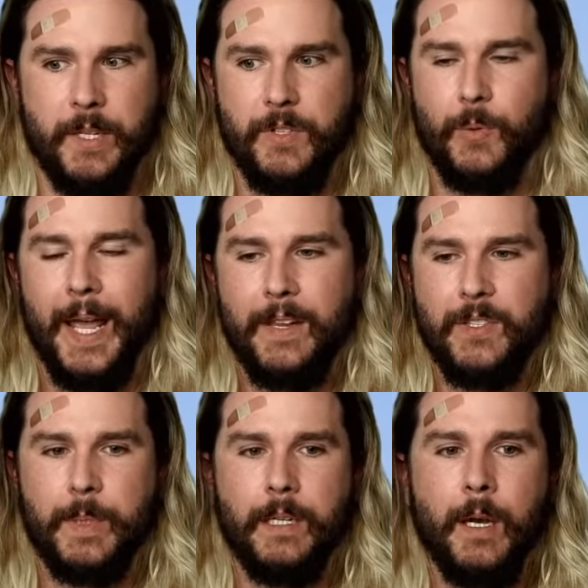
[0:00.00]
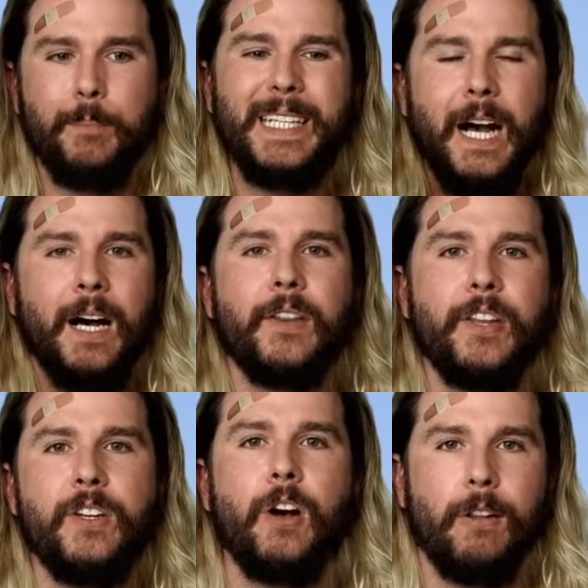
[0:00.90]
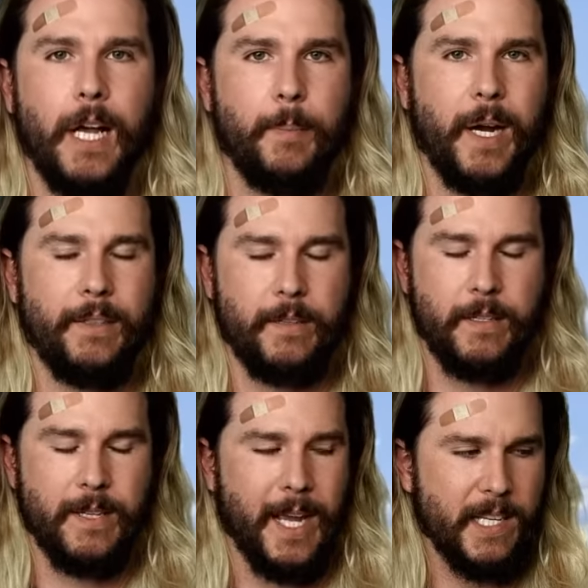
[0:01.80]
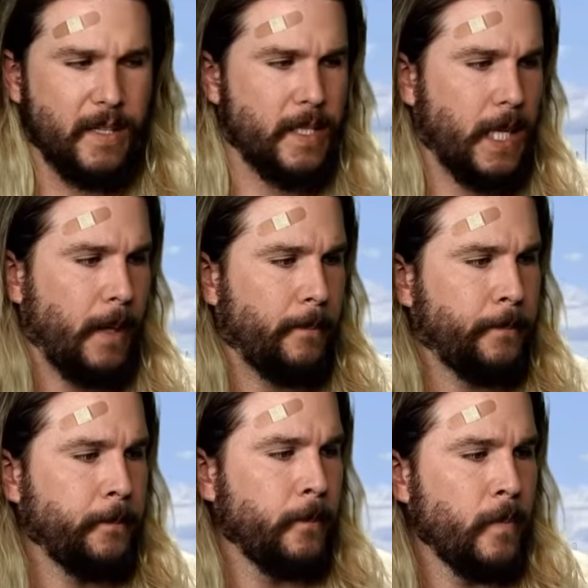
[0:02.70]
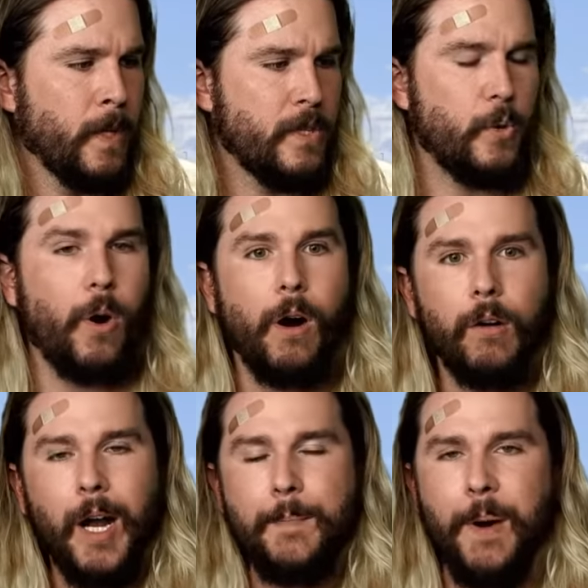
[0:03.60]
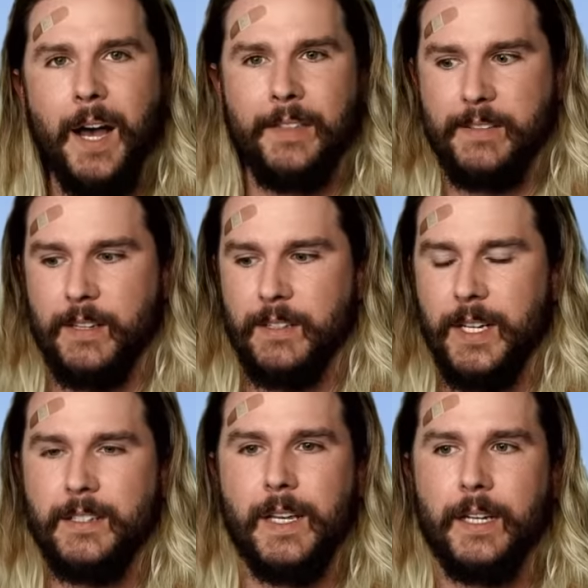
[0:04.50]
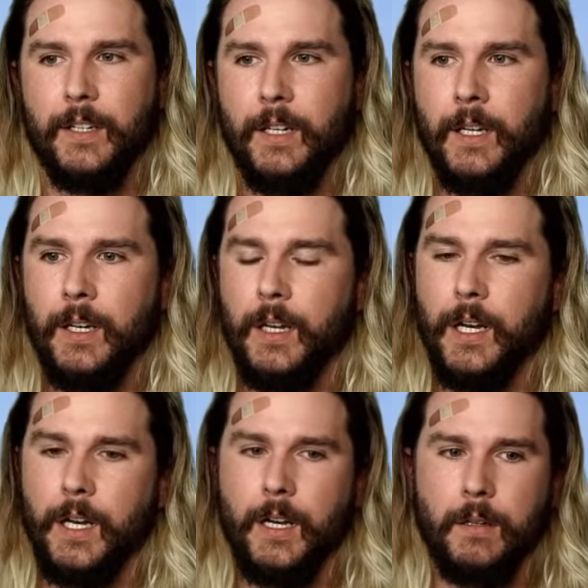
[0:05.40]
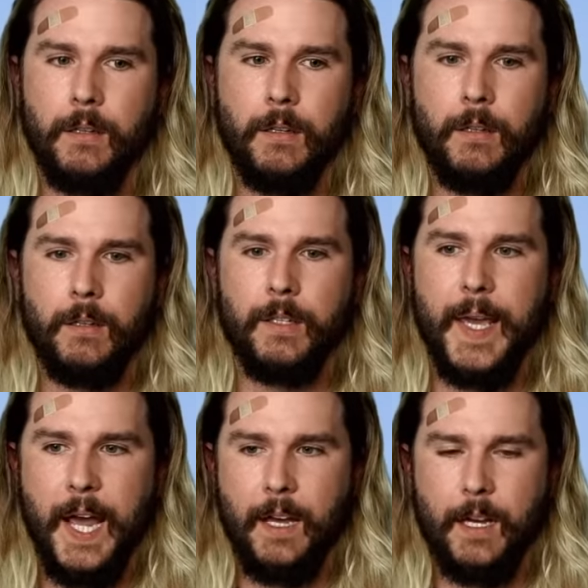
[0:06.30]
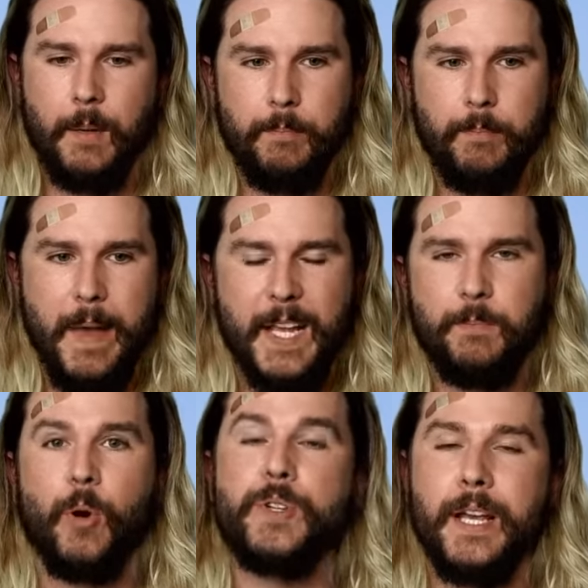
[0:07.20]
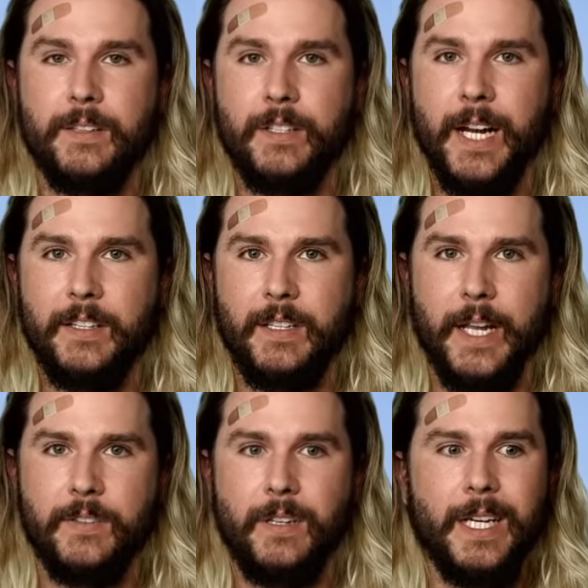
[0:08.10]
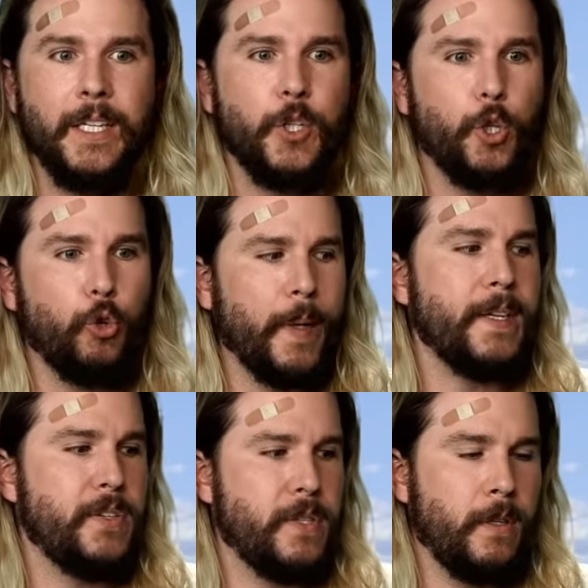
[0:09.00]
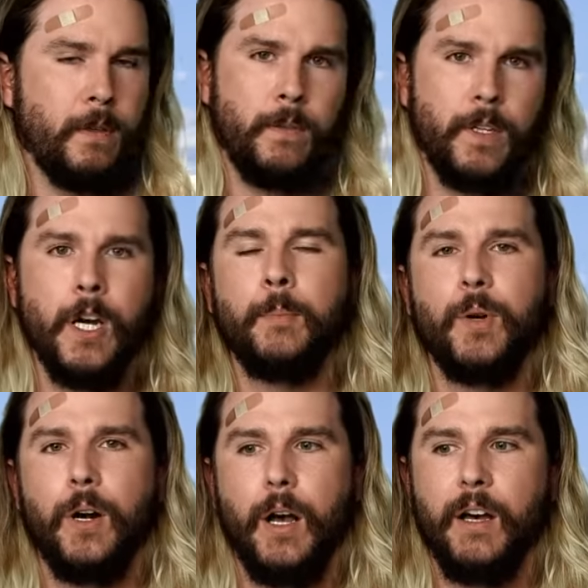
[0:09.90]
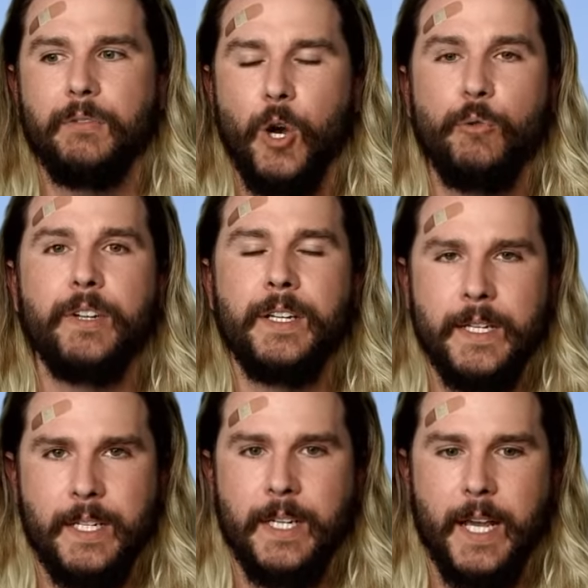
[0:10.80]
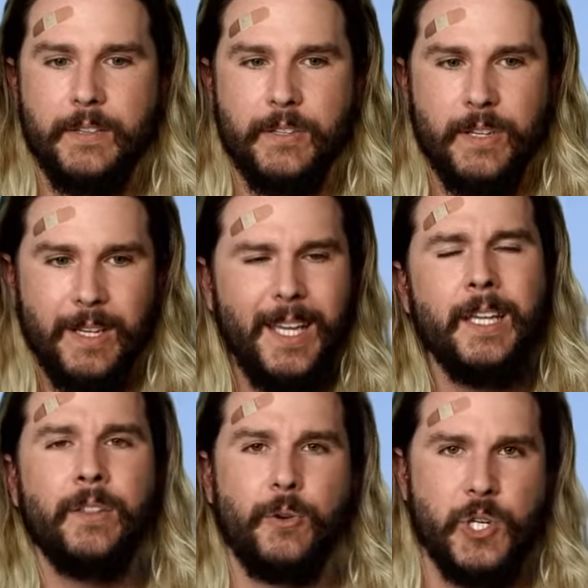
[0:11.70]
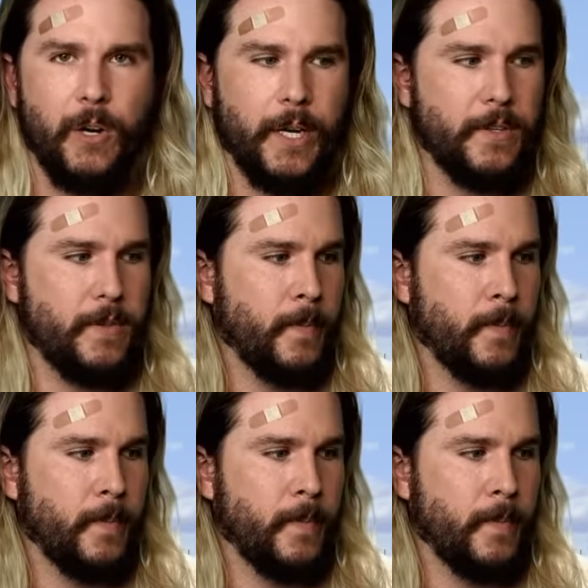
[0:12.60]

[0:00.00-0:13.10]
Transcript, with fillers: So it has to be beyond the null hypothesis, as they say. So our hypothesis is that uh, uh, mass protests in the United States increased the number of COVID 19 cases in those areas.